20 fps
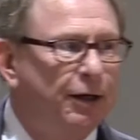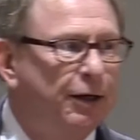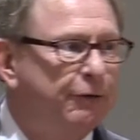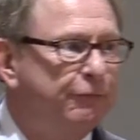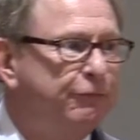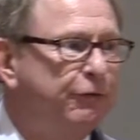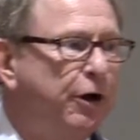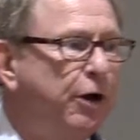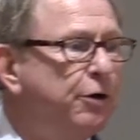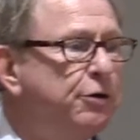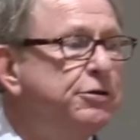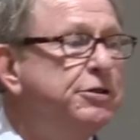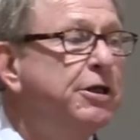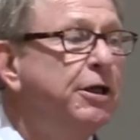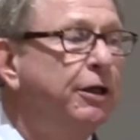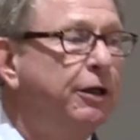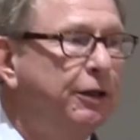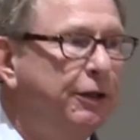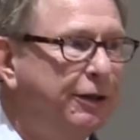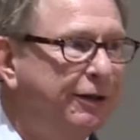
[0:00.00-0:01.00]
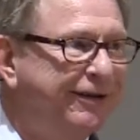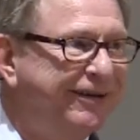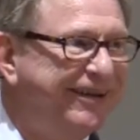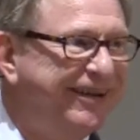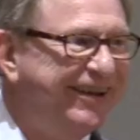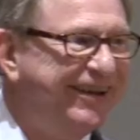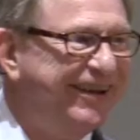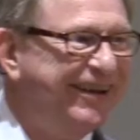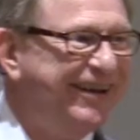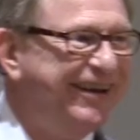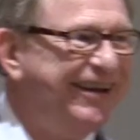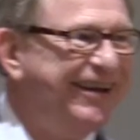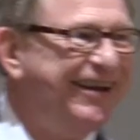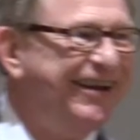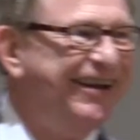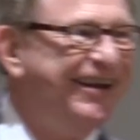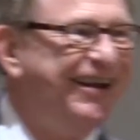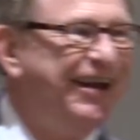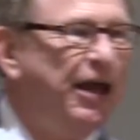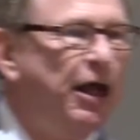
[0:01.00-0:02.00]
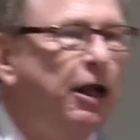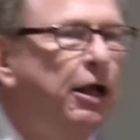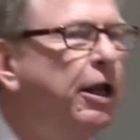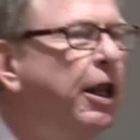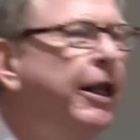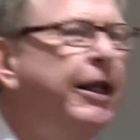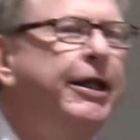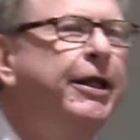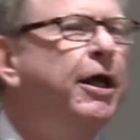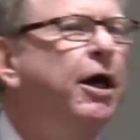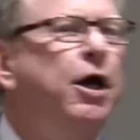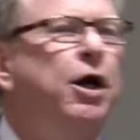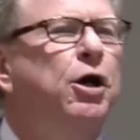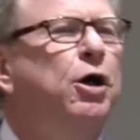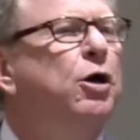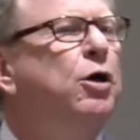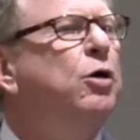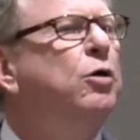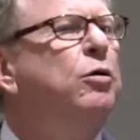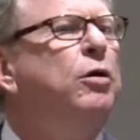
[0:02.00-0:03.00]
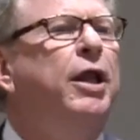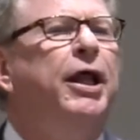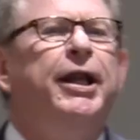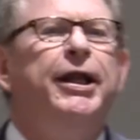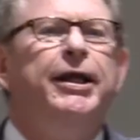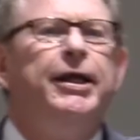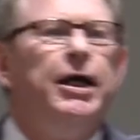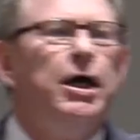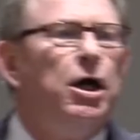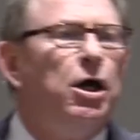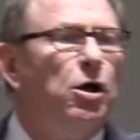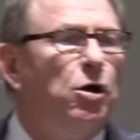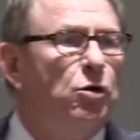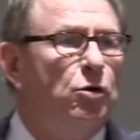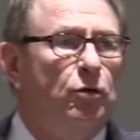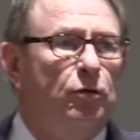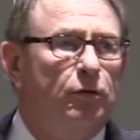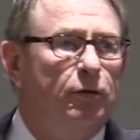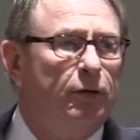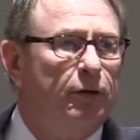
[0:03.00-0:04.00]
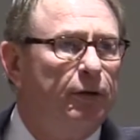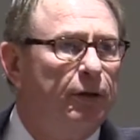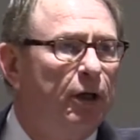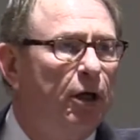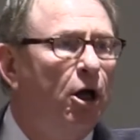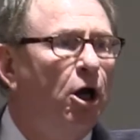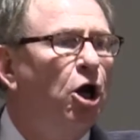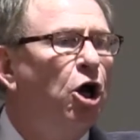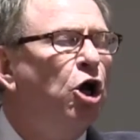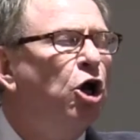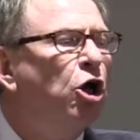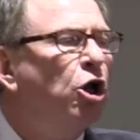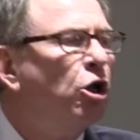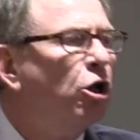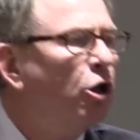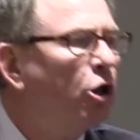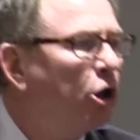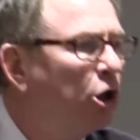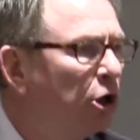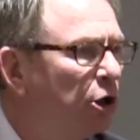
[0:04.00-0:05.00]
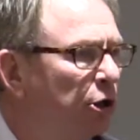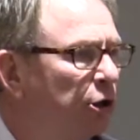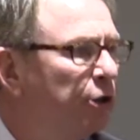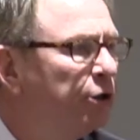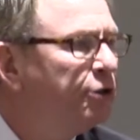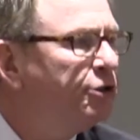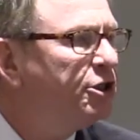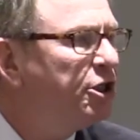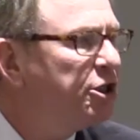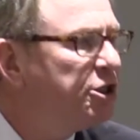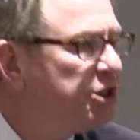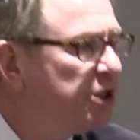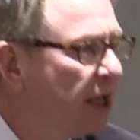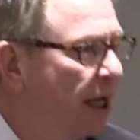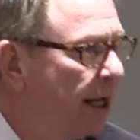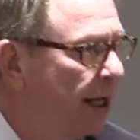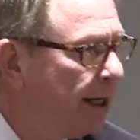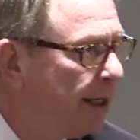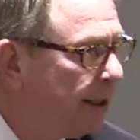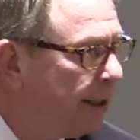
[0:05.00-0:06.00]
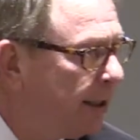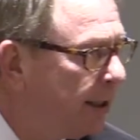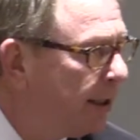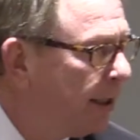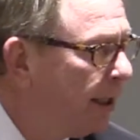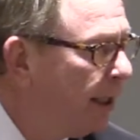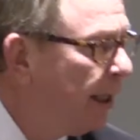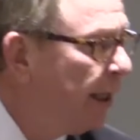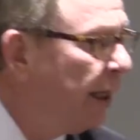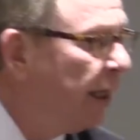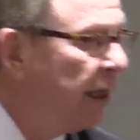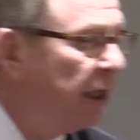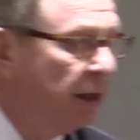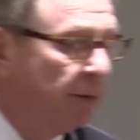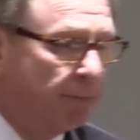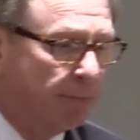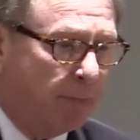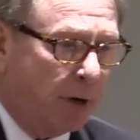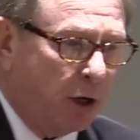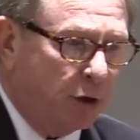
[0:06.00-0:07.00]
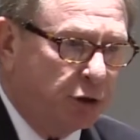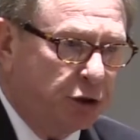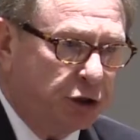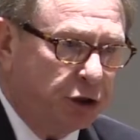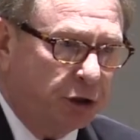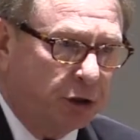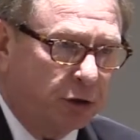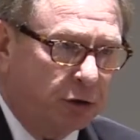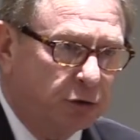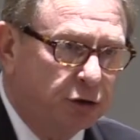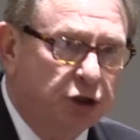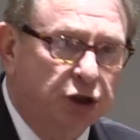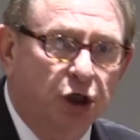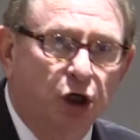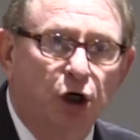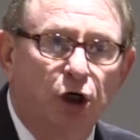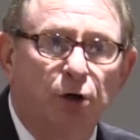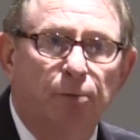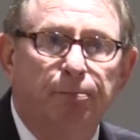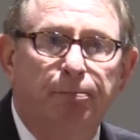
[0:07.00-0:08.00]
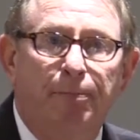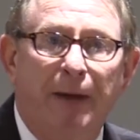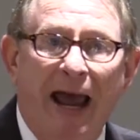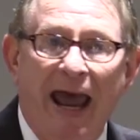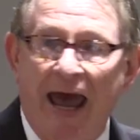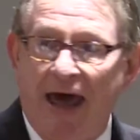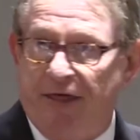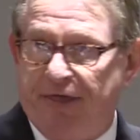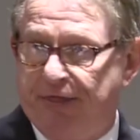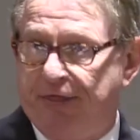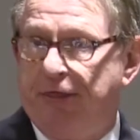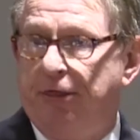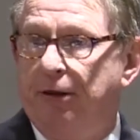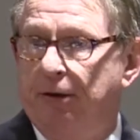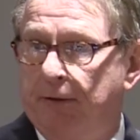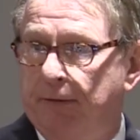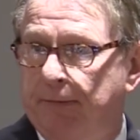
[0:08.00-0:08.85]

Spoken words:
Frozen. Let it go. Let it go. Learn to take an emotional germ bath.